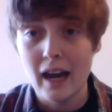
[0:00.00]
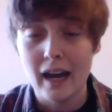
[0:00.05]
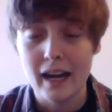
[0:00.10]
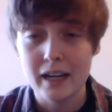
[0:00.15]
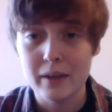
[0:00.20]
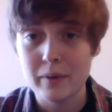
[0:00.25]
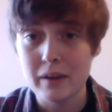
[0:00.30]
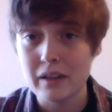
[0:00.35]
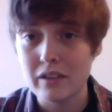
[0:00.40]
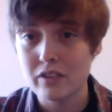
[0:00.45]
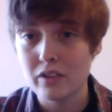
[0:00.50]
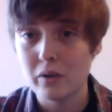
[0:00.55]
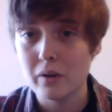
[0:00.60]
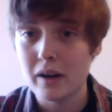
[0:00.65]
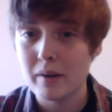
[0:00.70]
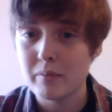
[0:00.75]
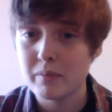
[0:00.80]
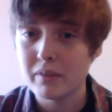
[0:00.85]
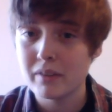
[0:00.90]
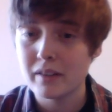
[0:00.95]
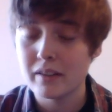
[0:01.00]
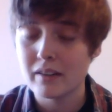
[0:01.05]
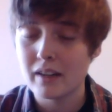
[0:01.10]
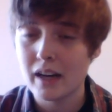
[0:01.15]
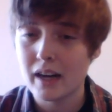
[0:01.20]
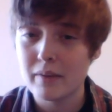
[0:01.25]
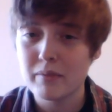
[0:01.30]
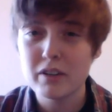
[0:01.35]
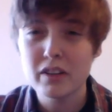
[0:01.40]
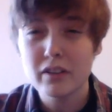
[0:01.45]
Anyway, so I'm
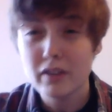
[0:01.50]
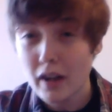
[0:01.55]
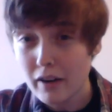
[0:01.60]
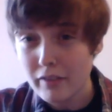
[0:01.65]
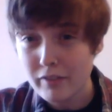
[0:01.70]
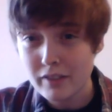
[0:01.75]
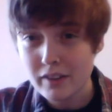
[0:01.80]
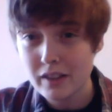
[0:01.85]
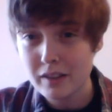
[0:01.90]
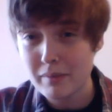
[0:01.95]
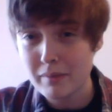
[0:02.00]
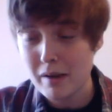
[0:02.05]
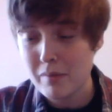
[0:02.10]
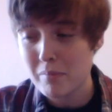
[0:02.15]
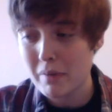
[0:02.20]
just not feeling my